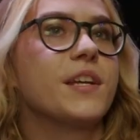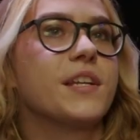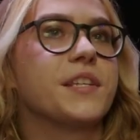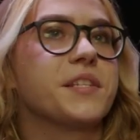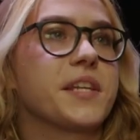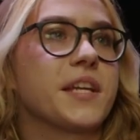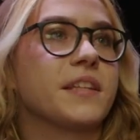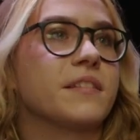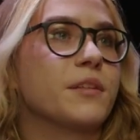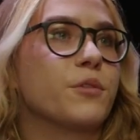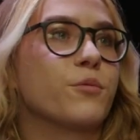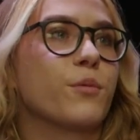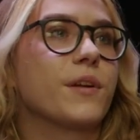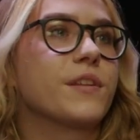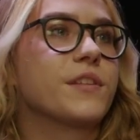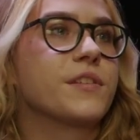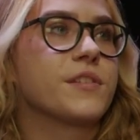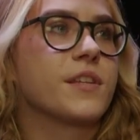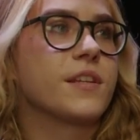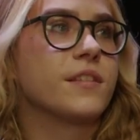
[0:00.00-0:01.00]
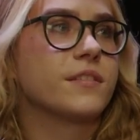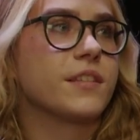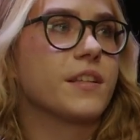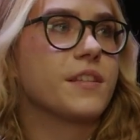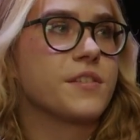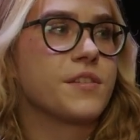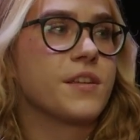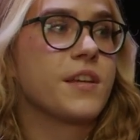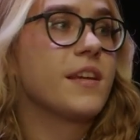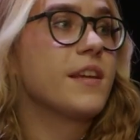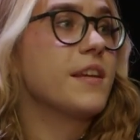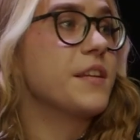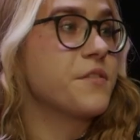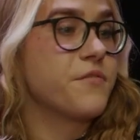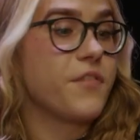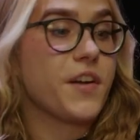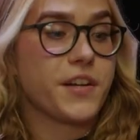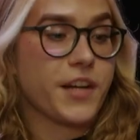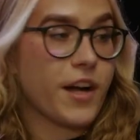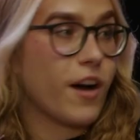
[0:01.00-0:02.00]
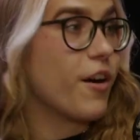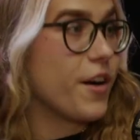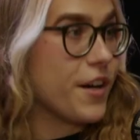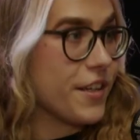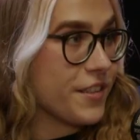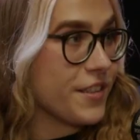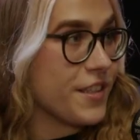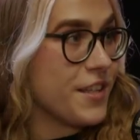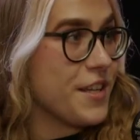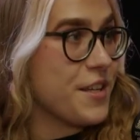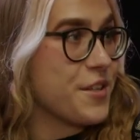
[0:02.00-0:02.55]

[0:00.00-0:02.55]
say it in one sentence, it's very hard.